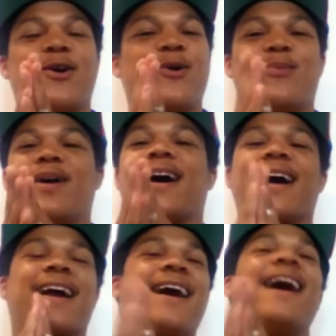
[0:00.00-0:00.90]
Oh
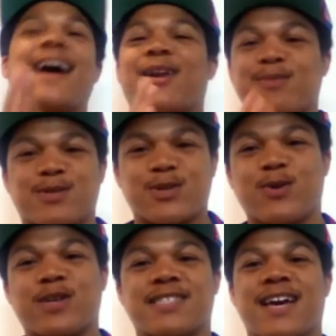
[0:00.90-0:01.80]
my God, I'm
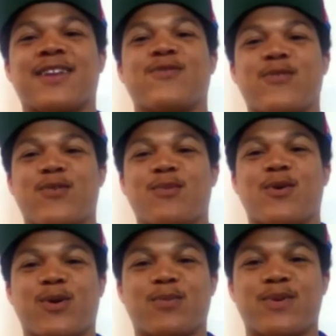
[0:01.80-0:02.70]
so excited for
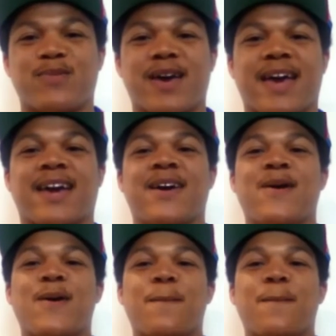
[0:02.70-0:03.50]
football to be back.